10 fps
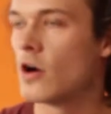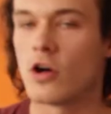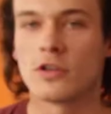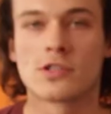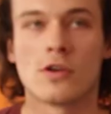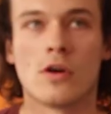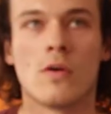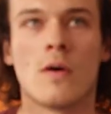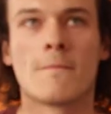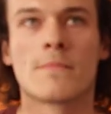
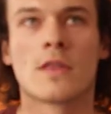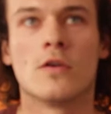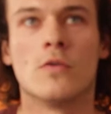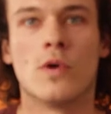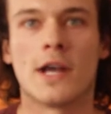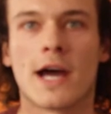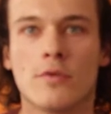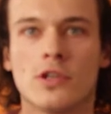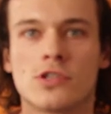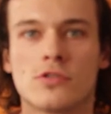Also, when I
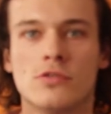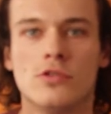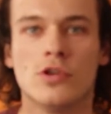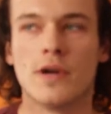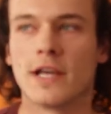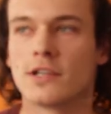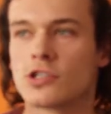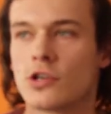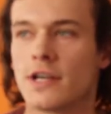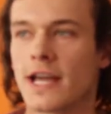was doing a
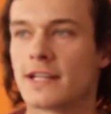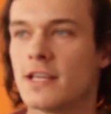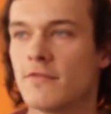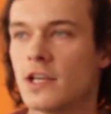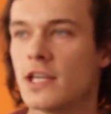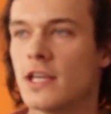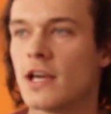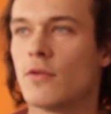certain activity,